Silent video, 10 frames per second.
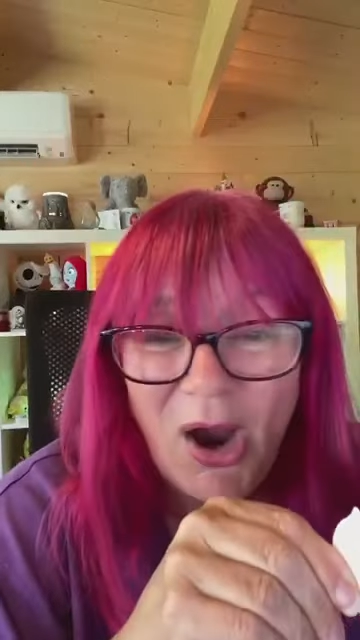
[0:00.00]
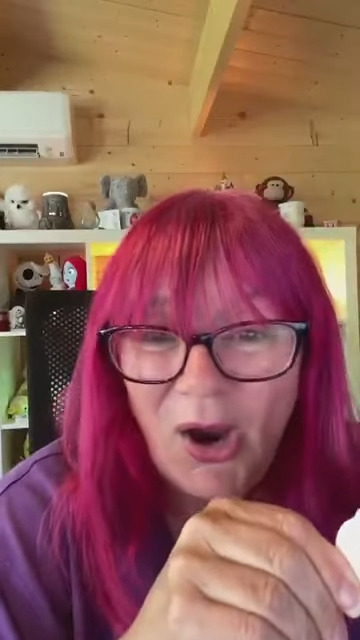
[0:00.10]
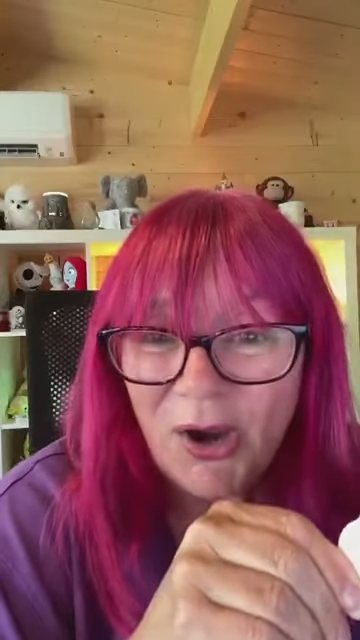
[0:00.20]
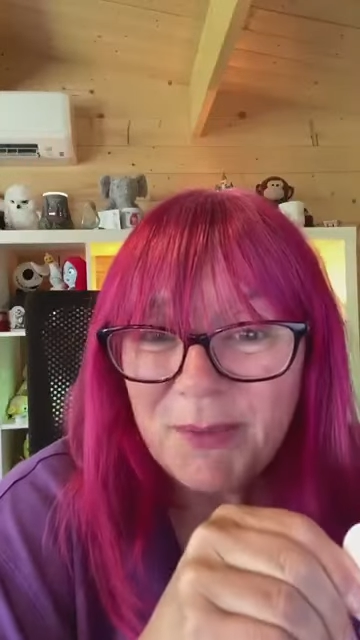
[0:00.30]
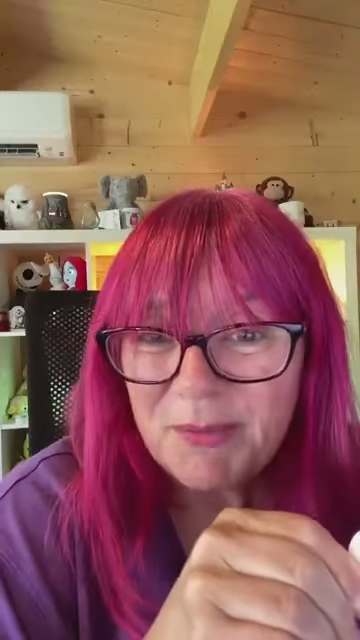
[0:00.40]

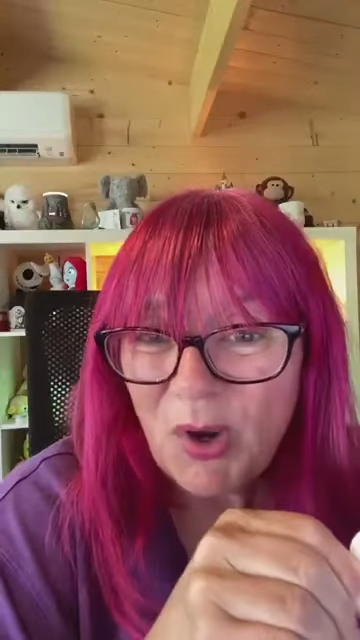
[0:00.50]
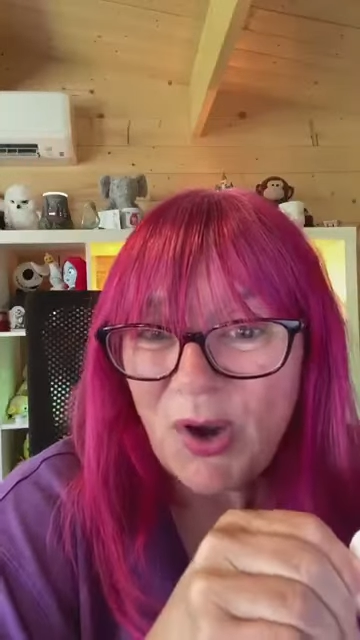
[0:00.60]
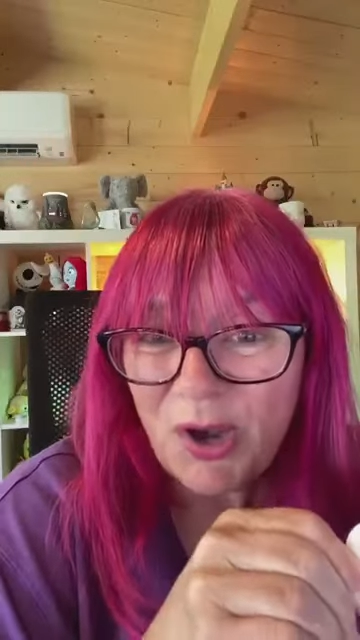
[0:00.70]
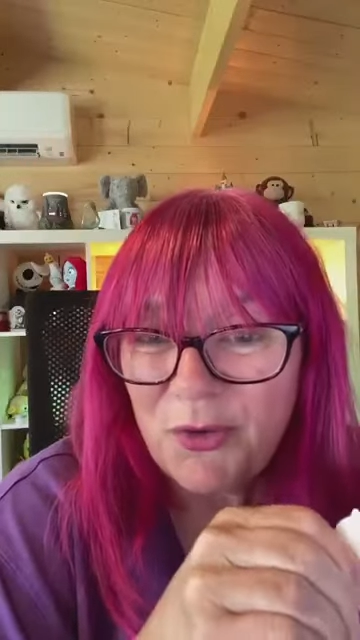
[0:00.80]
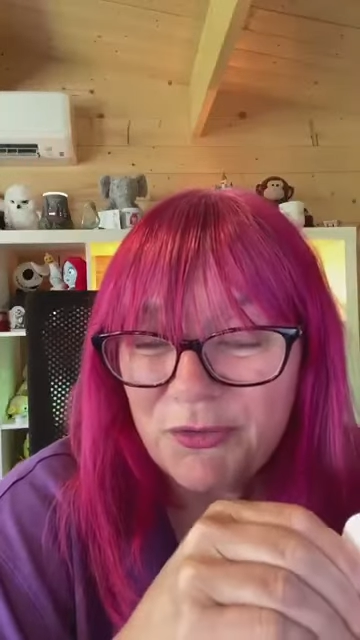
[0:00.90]
I'm
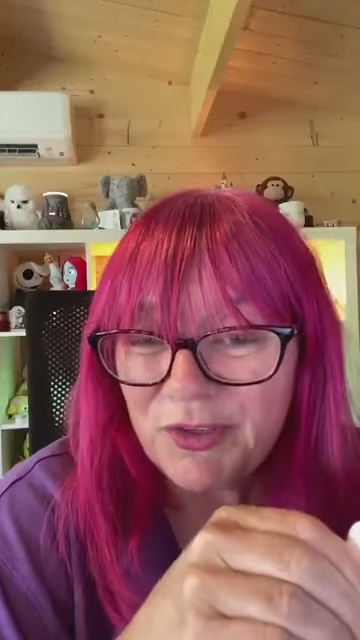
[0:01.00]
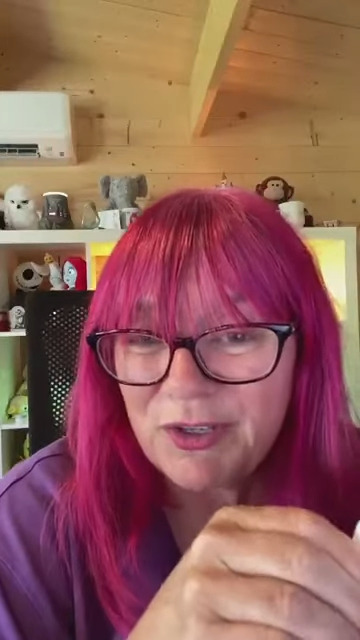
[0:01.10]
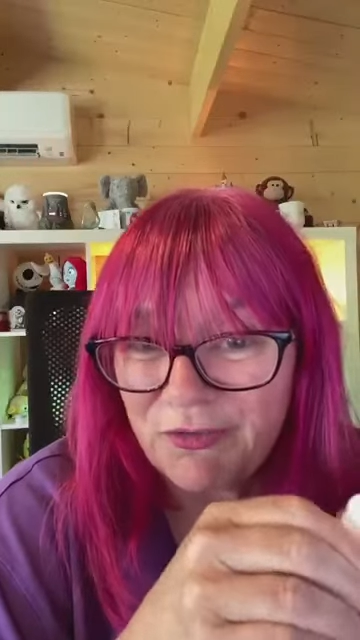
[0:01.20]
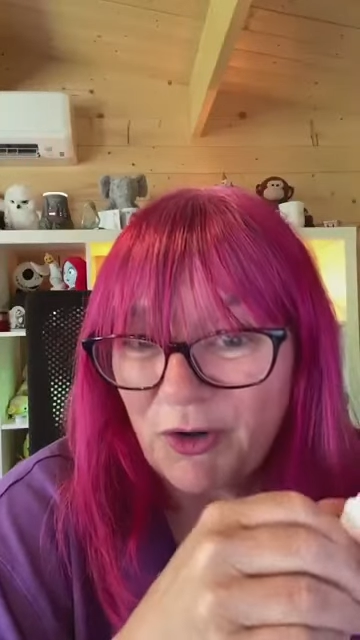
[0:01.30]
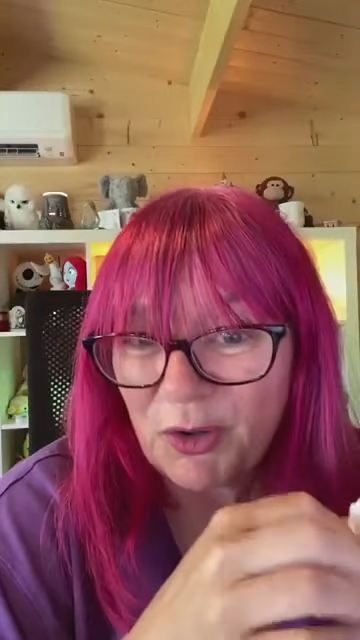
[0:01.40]
not
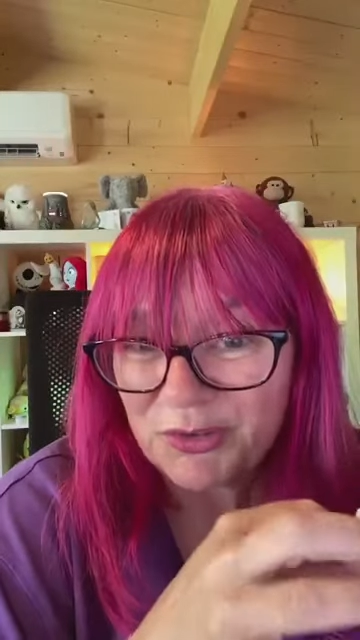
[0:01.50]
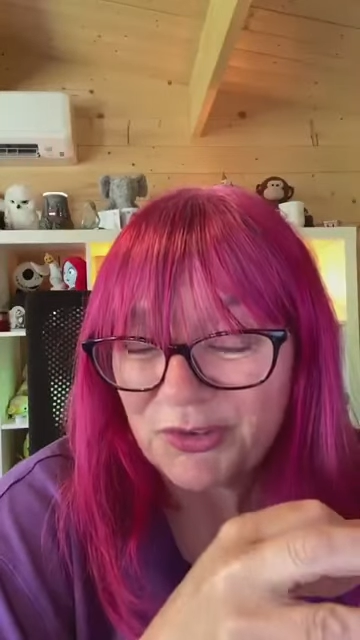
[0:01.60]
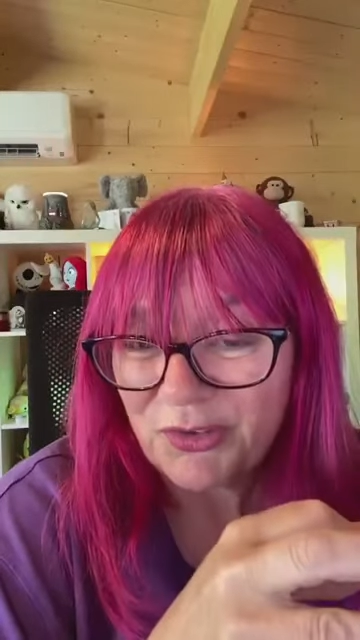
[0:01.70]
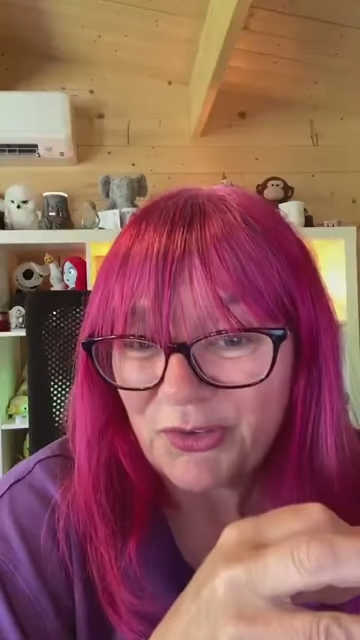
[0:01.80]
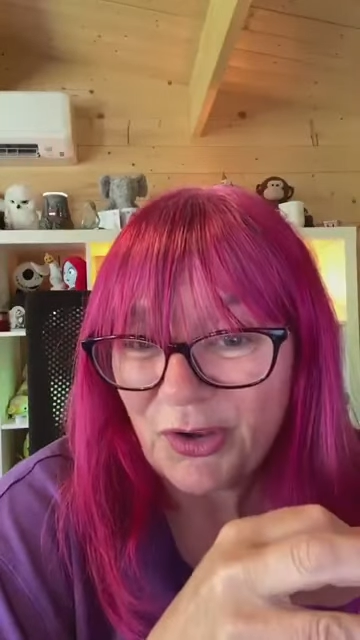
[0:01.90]
overly
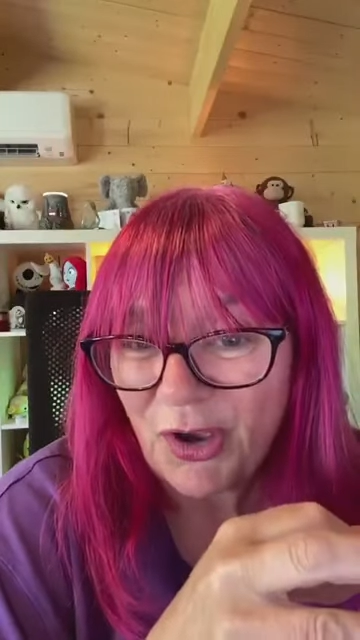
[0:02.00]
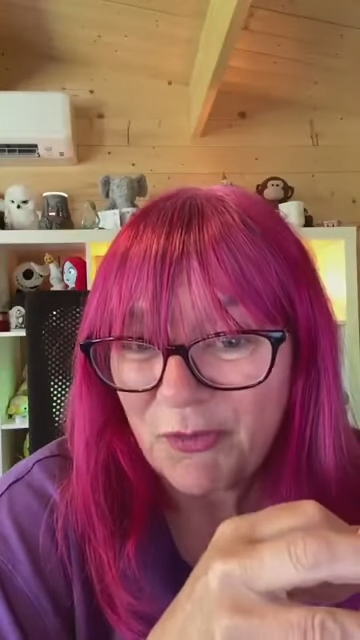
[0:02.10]
fond